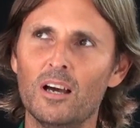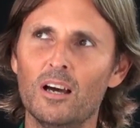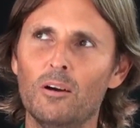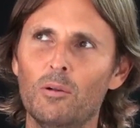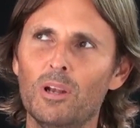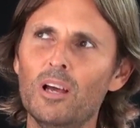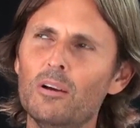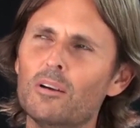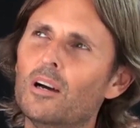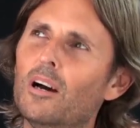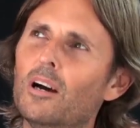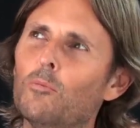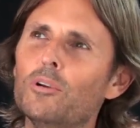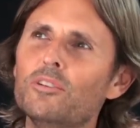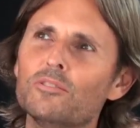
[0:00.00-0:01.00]
Oh, well,
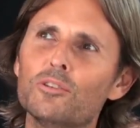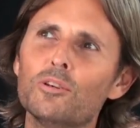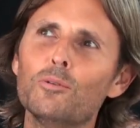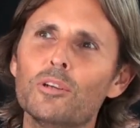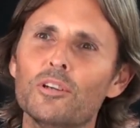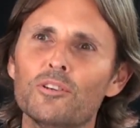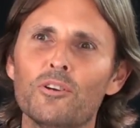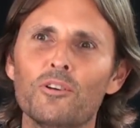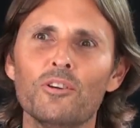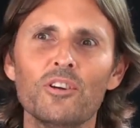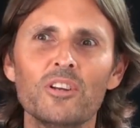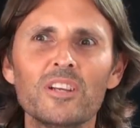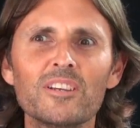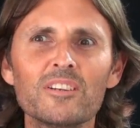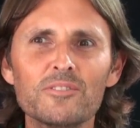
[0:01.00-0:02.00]
I wouldn't call it
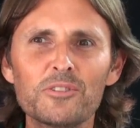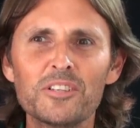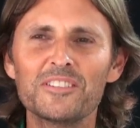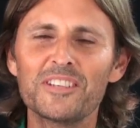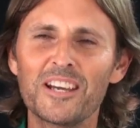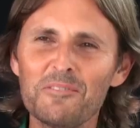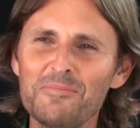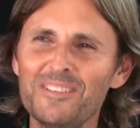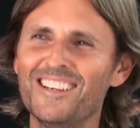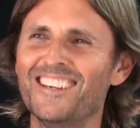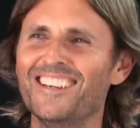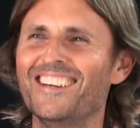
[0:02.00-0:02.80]
earning its income.